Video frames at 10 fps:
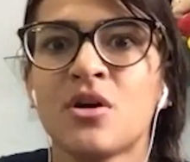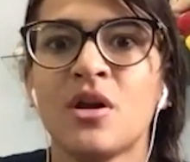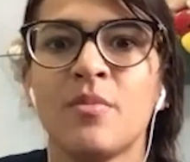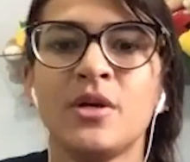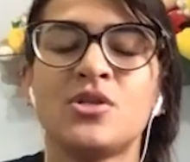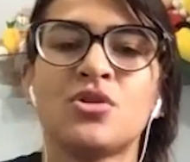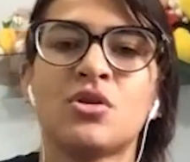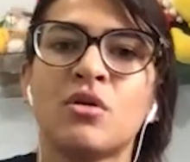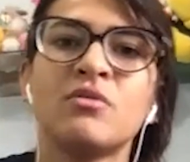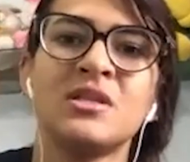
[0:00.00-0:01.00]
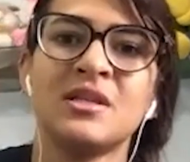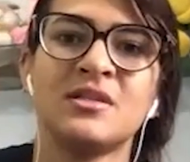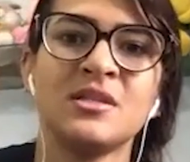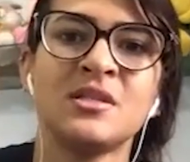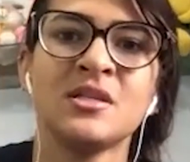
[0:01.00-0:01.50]
gonna be to close the
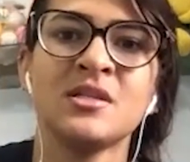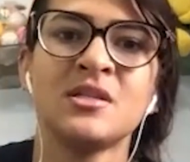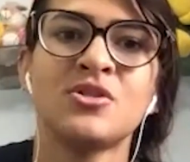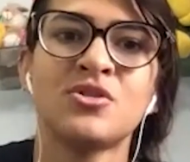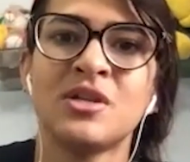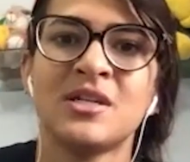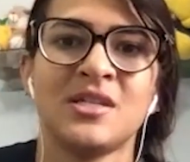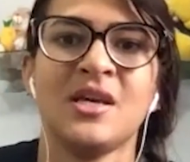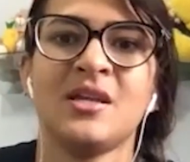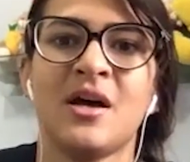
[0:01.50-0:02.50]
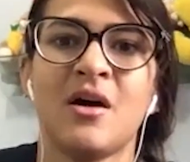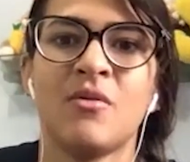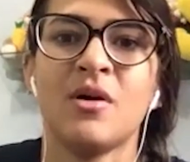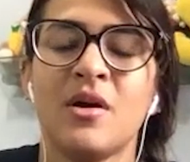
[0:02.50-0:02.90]
distance to the takedown,